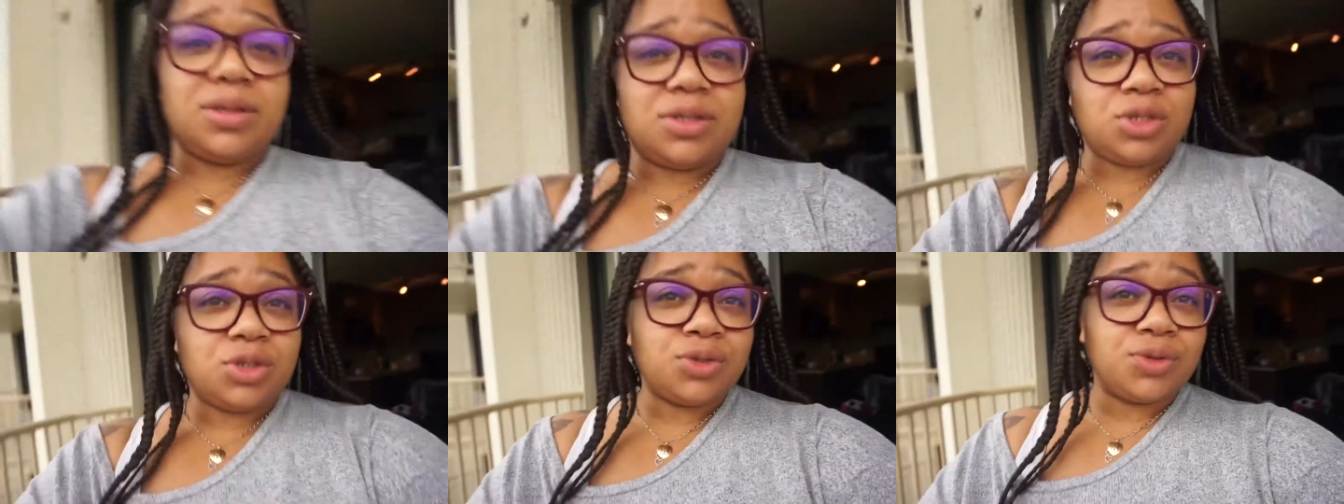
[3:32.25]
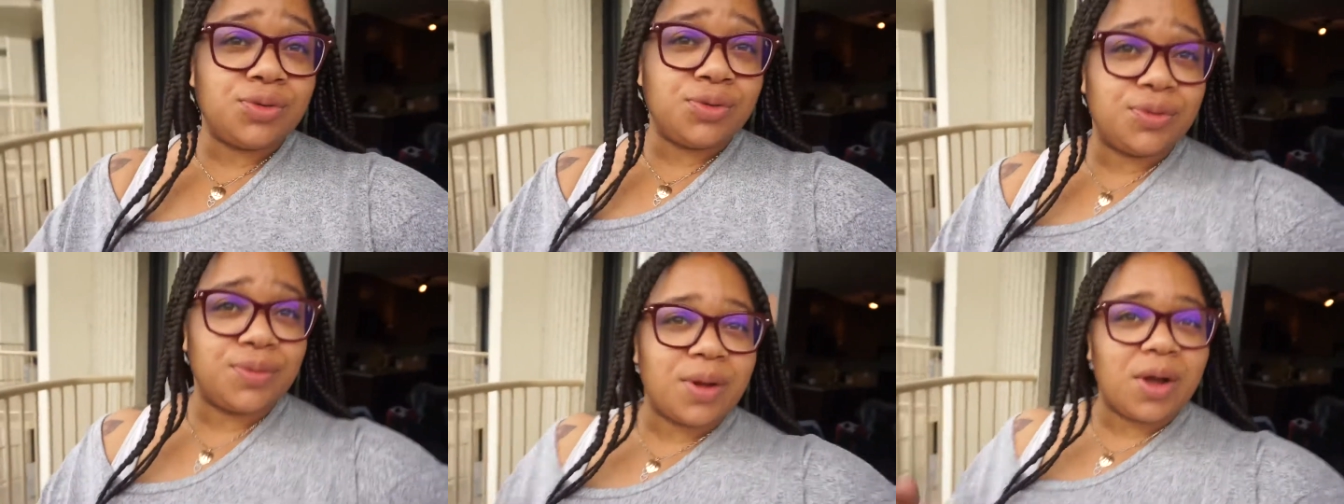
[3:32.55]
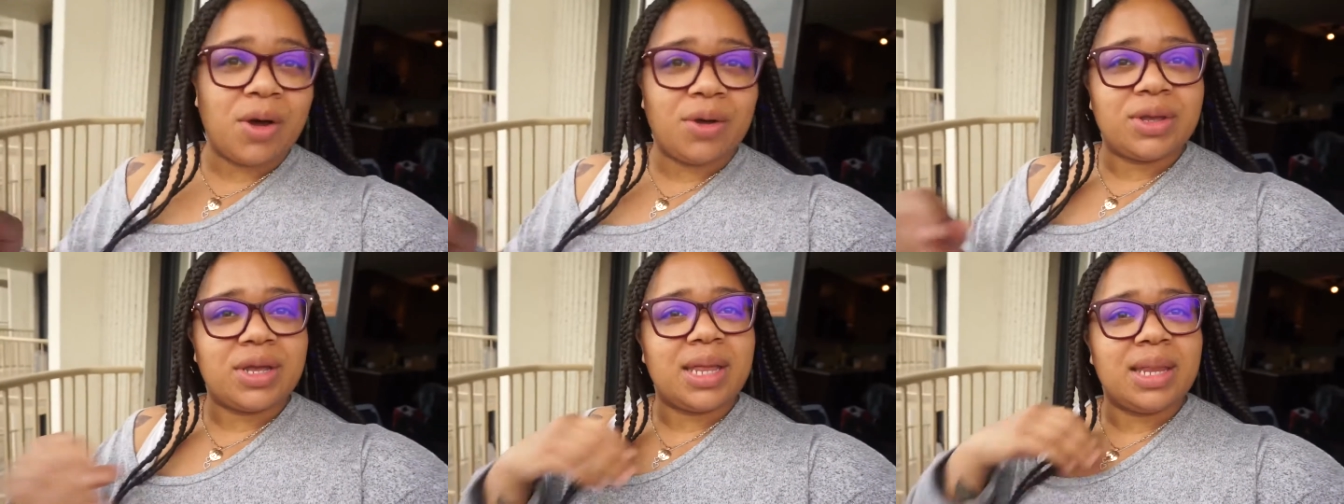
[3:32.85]
to,
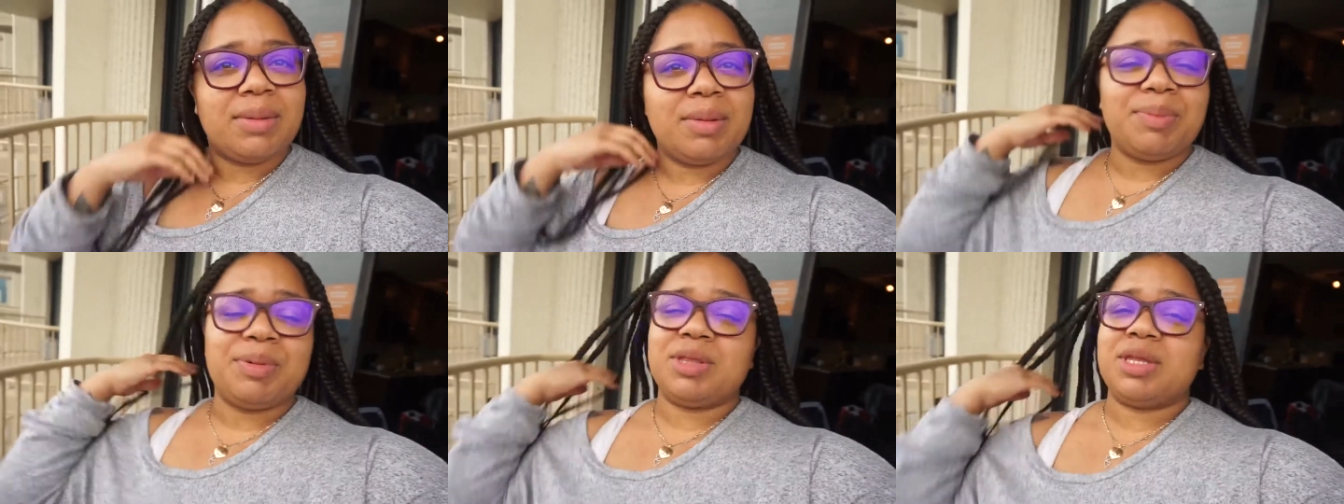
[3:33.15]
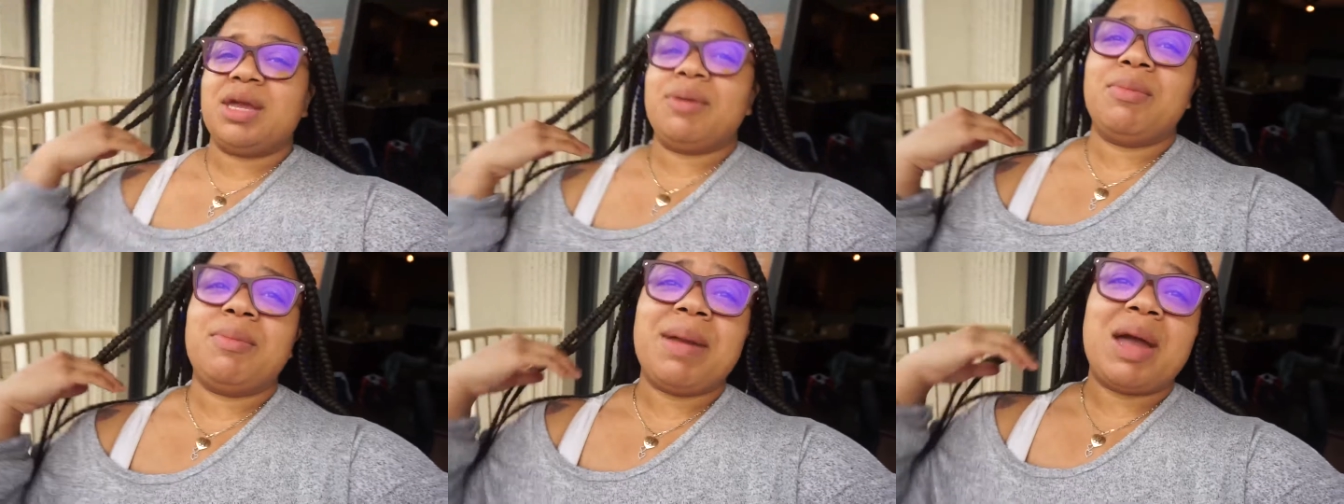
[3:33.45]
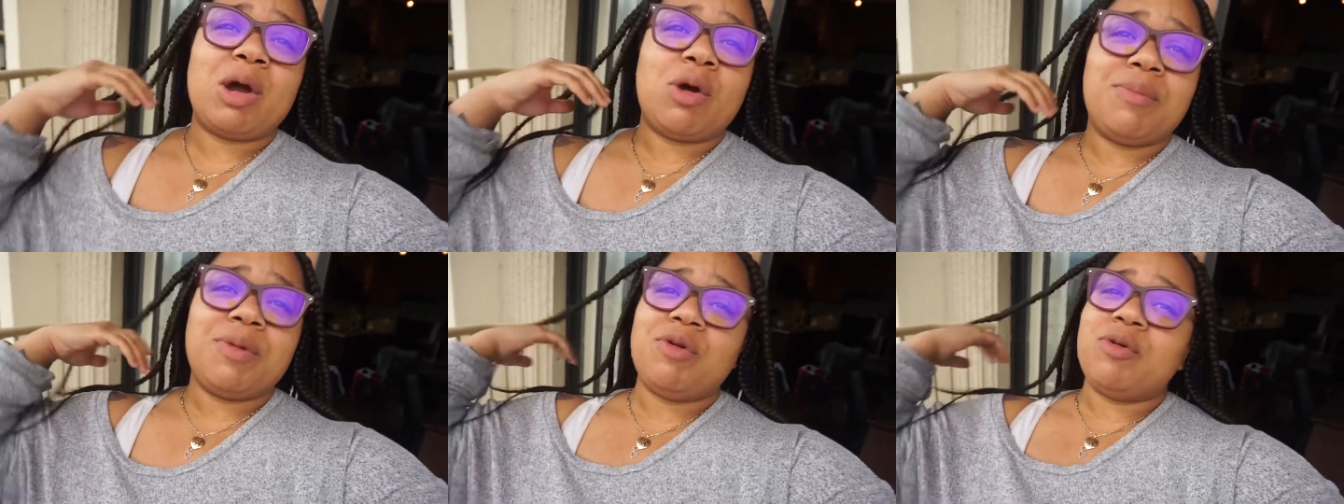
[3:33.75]
oh yeah, let me put the camera
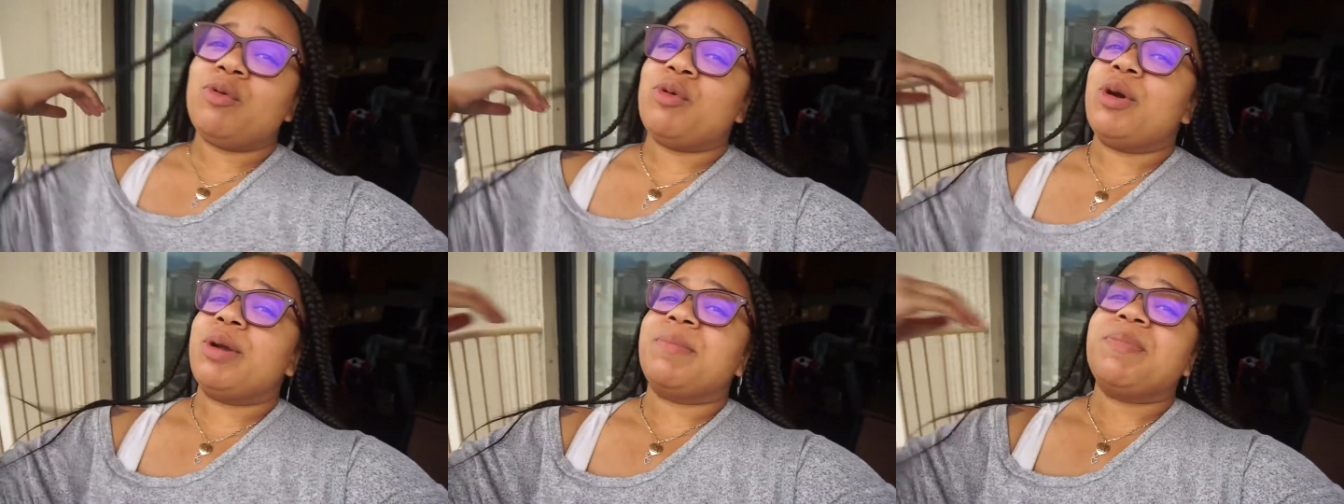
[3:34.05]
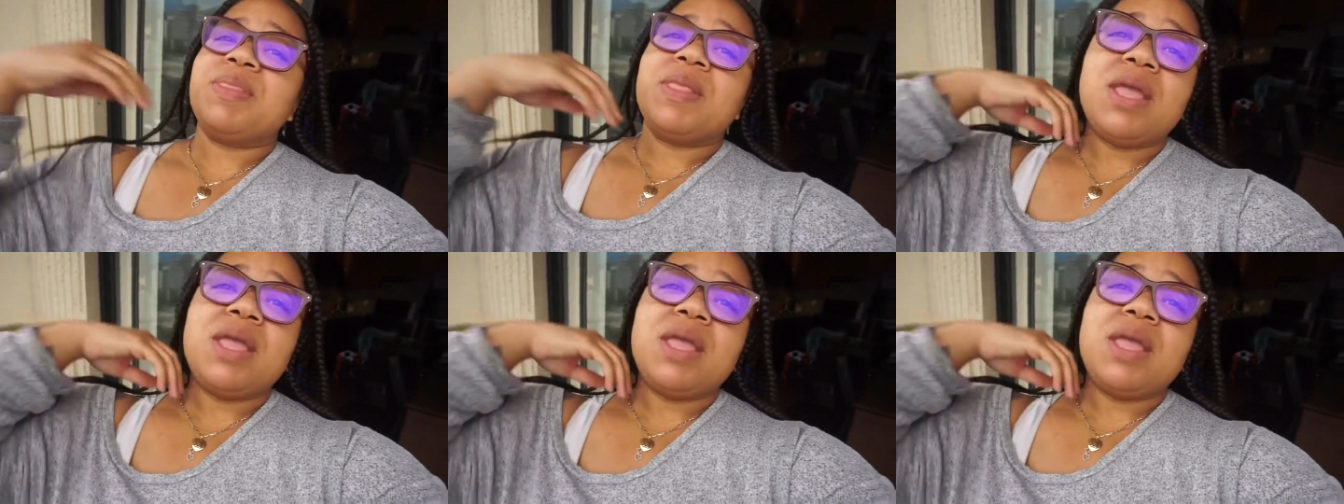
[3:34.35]
back on me real quick.